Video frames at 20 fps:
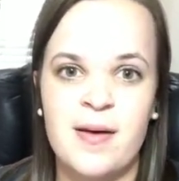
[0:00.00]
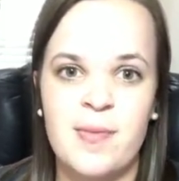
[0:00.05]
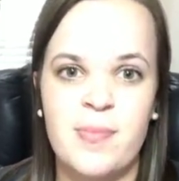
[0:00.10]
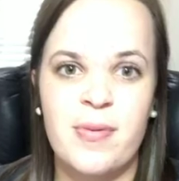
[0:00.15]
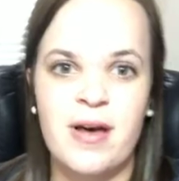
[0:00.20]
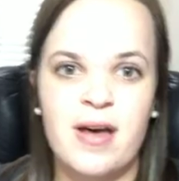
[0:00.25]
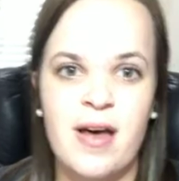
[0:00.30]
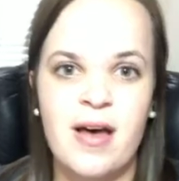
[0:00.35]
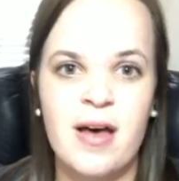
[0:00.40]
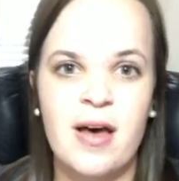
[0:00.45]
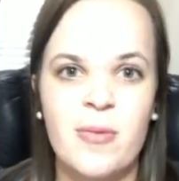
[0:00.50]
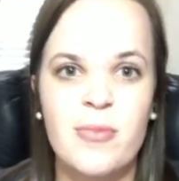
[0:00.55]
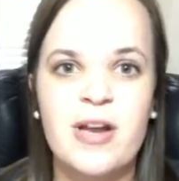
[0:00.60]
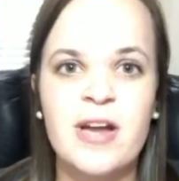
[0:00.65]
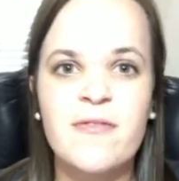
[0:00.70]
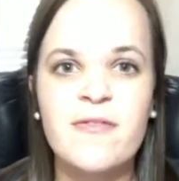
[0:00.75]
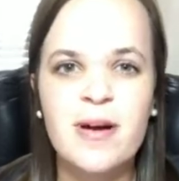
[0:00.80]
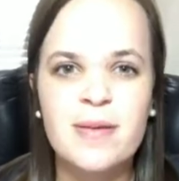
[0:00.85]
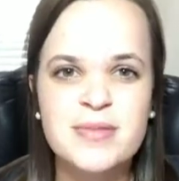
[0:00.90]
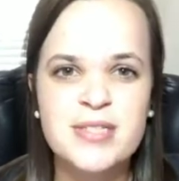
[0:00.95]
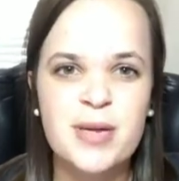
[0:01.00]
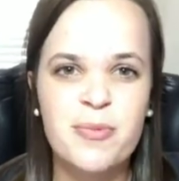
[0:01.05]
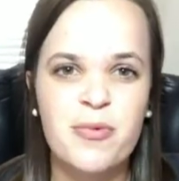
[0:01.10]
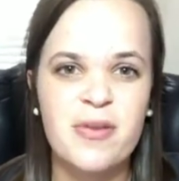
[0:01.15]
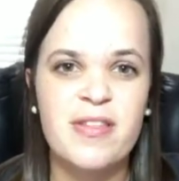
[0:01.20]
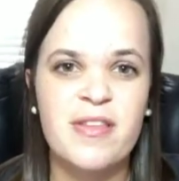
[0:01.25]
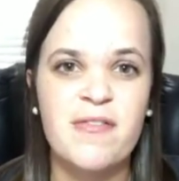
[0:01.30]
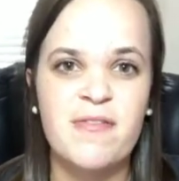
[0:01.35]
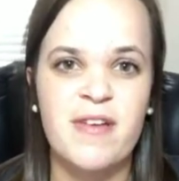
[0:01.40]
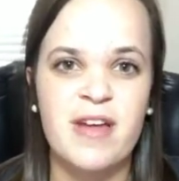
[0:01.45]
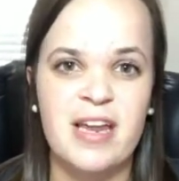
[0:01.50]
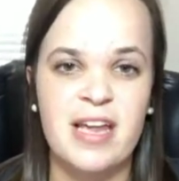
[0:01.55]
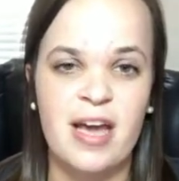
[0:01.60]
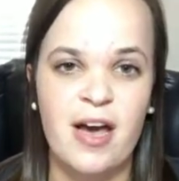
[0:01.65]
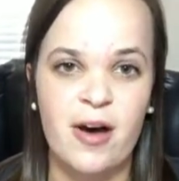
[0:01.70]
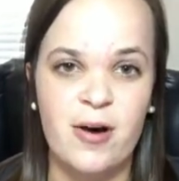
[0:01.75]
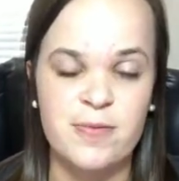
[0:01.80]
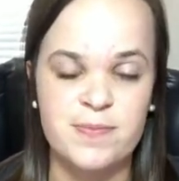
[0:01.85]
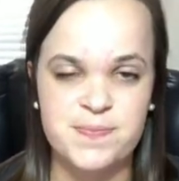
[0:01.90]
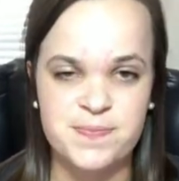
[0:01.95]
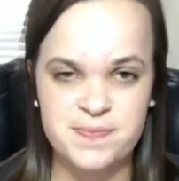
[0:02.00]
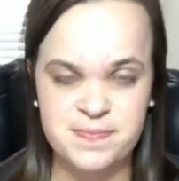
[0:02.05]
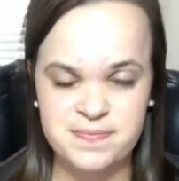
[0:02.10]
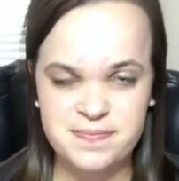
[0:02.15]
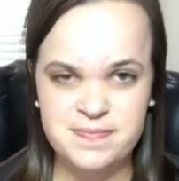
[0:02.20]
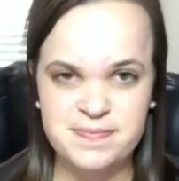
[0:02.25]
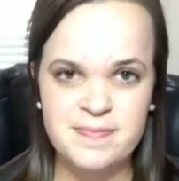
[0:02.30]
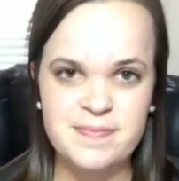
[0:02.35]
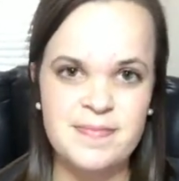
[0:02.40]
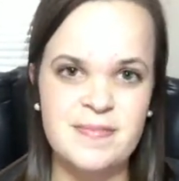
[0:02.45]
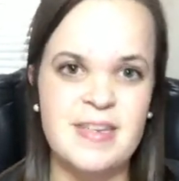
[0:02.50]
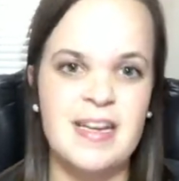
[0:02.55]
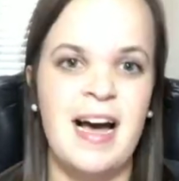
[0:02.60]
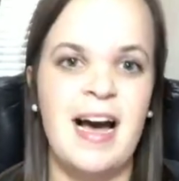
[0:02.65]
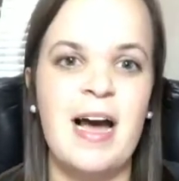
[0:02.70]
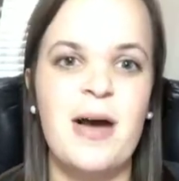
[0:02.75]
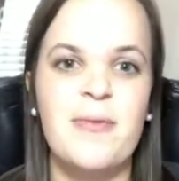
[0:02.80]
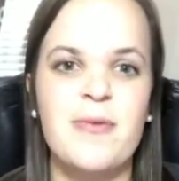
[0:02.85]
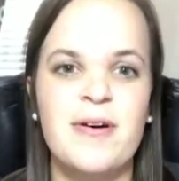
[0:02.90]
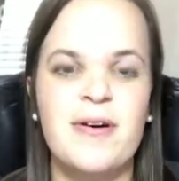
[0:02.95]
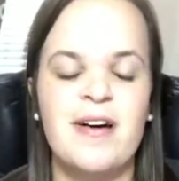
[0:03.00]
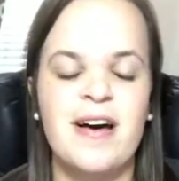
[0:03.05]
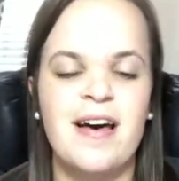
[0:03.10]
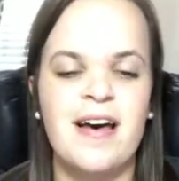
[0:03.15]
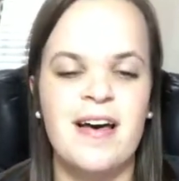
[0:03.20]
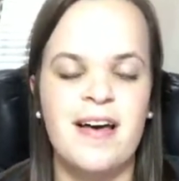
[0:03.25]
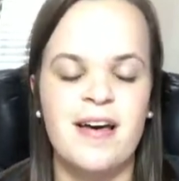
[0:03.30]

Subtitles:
but whenever I'm done with the video, I will